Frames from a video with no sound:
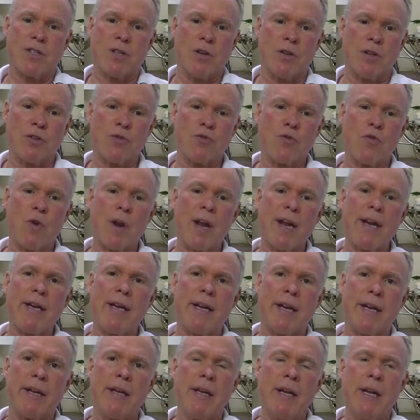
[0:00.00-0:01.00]
So the
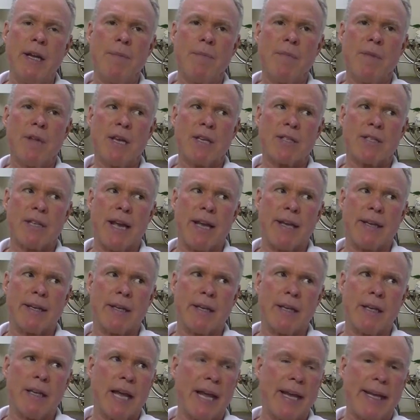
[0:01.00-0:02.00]
training is
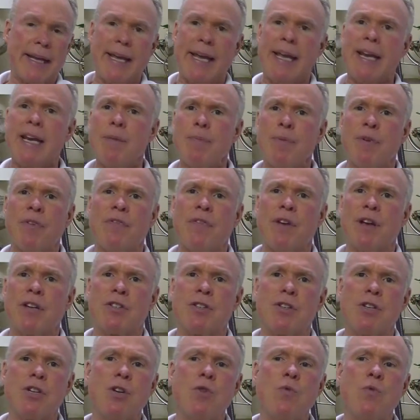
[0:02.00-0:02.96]
like, like any profession.